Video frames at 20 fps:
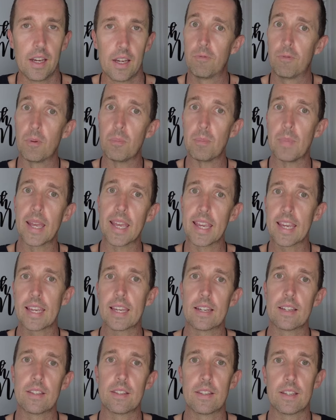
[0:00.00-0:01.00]
for me,
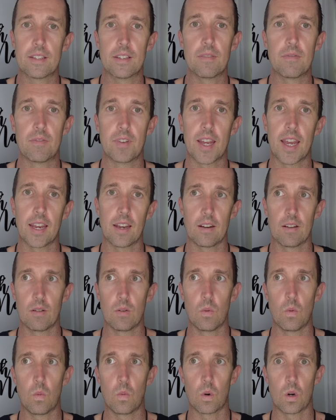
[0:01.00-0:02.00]
this event
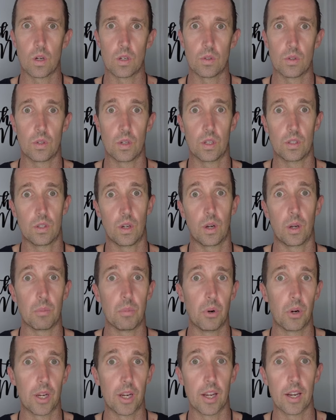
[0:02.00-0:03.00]
was a turning
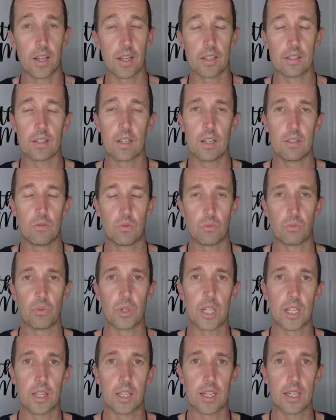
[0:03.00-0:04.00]
point and it, it's
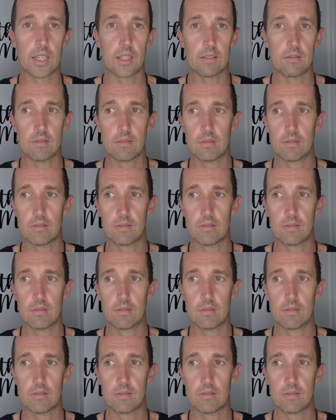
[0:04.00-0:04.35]
really